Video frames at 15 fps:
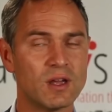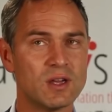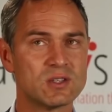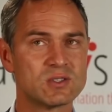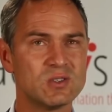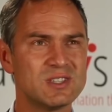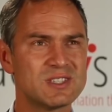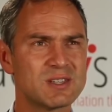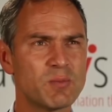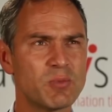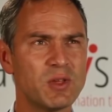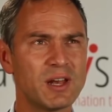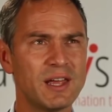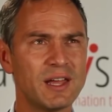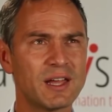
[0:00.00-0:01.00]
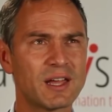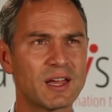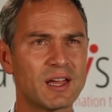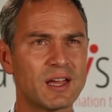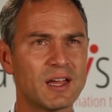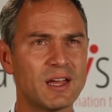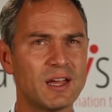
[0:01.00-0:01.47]
So it's something like
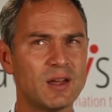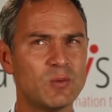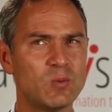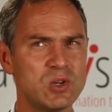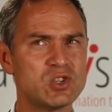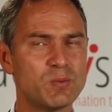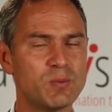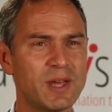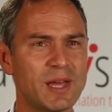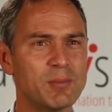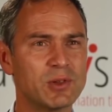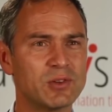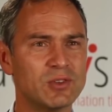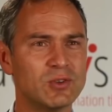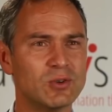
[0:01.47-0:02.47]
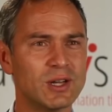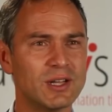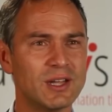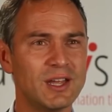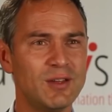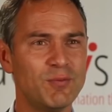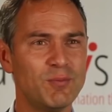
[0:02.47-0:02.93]
we should be able to do
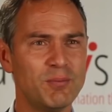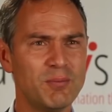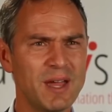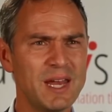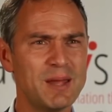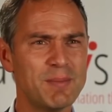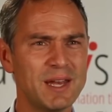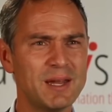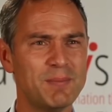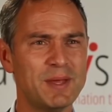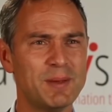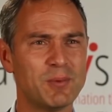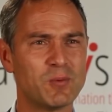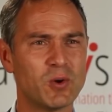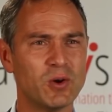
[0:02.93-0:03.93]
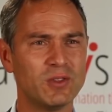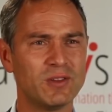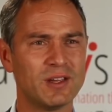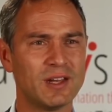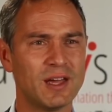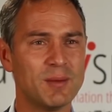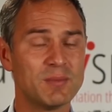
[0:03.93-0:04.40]
it. If many, many people want
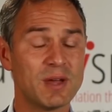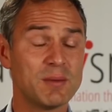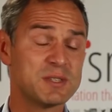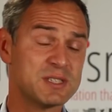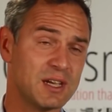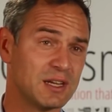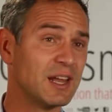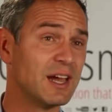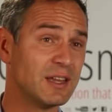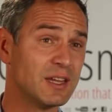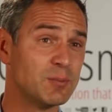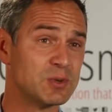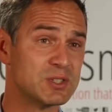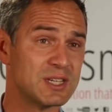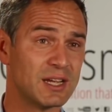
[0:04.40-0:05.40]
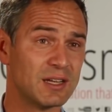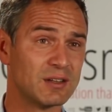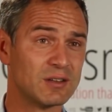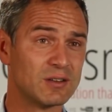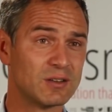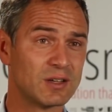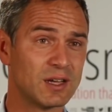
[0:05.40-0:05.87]
it, I'm saying 90%,
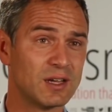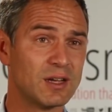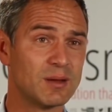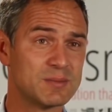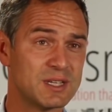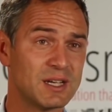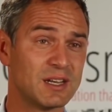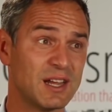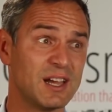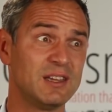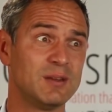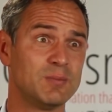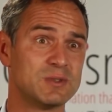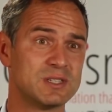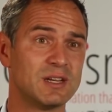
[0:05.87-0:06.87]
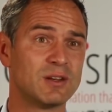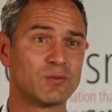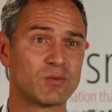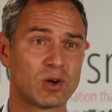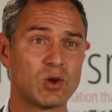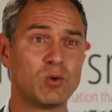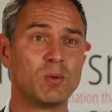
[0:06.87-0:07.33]
okay? I'm saying 90%
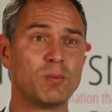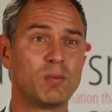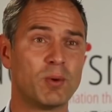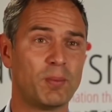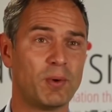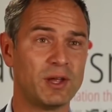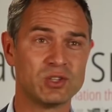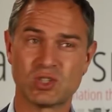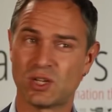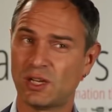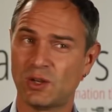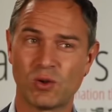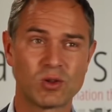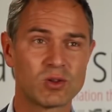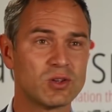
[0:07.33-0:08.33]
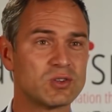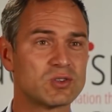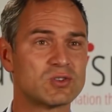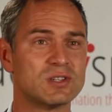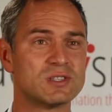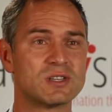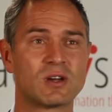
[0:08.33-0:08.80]
of global population in all
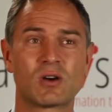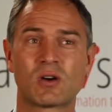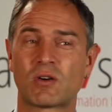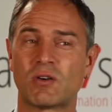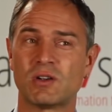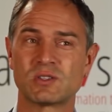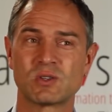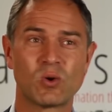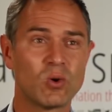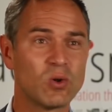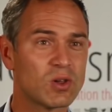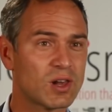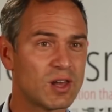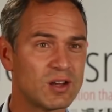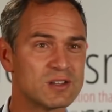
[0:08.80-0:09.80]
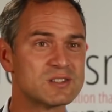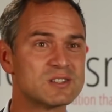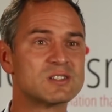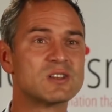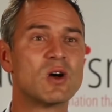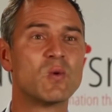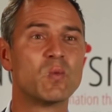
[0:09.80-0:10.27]
countries, across all
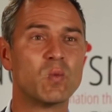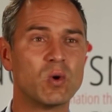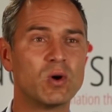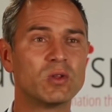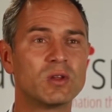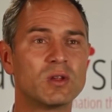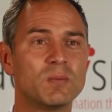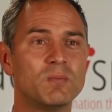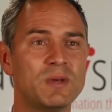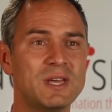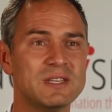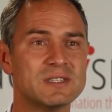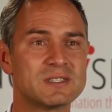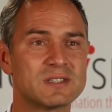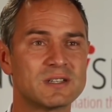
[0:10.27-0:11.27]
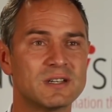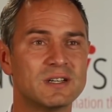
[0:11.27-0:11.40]
classes, want peace.